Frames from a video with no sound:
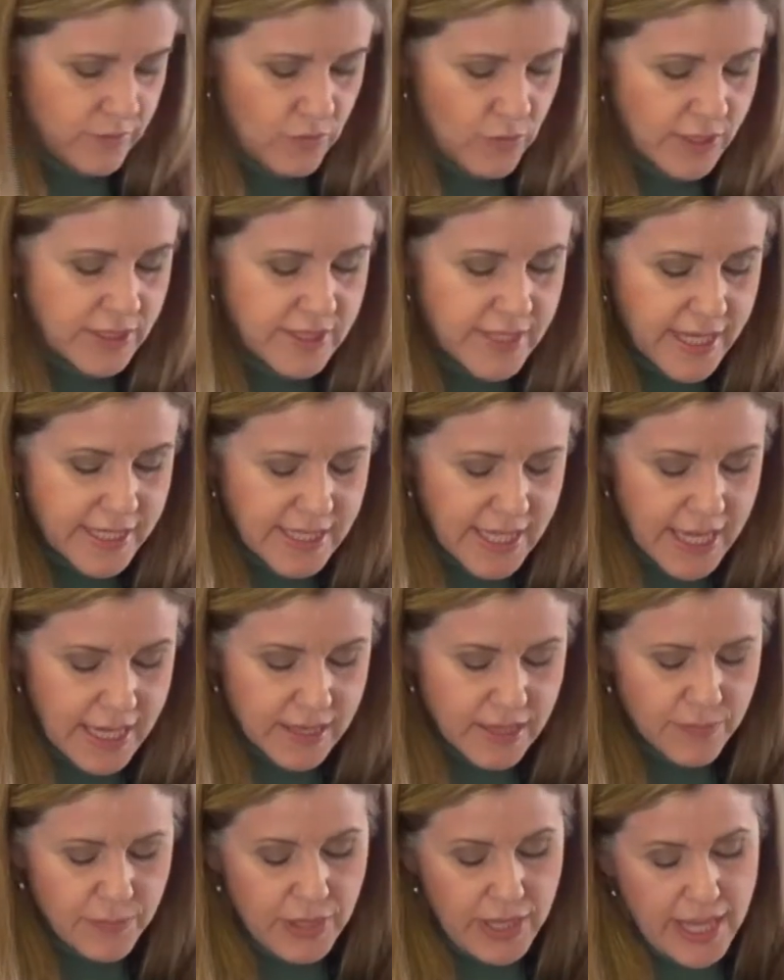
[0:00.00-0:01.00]
once they
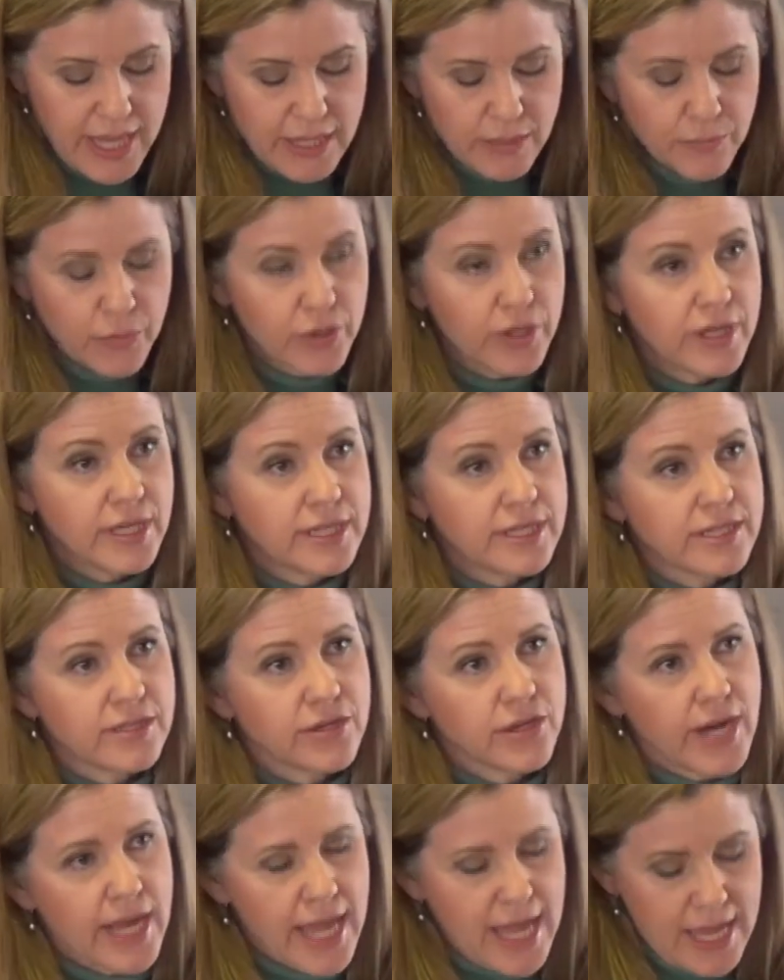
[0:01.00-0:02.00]
take the plan and put it into
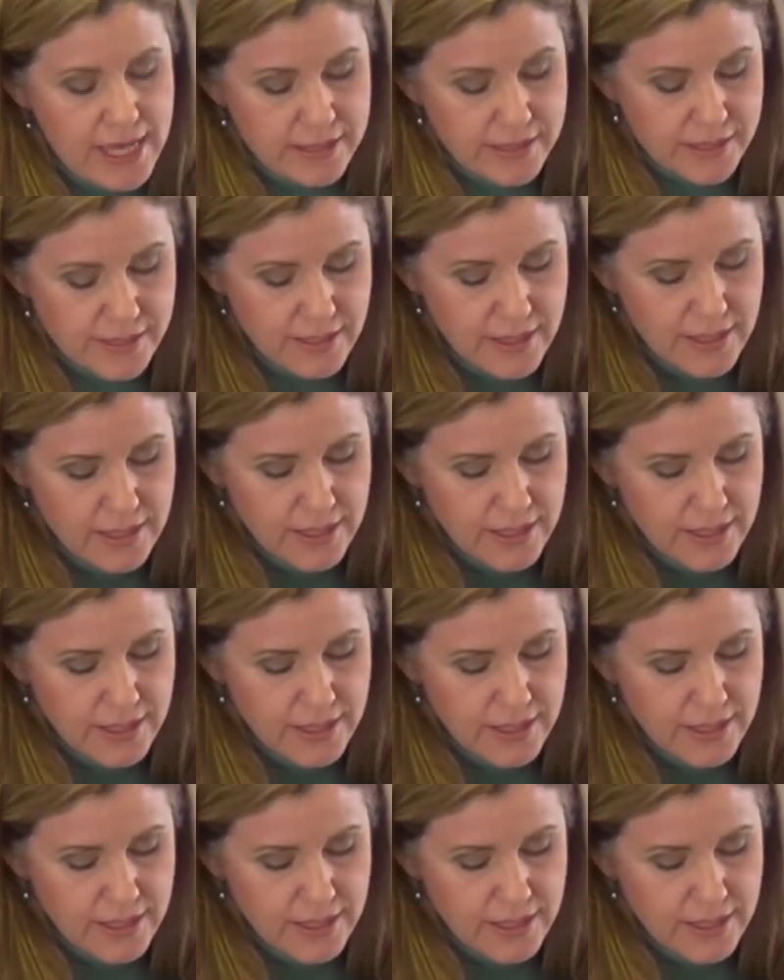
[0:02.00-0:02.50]
their hands,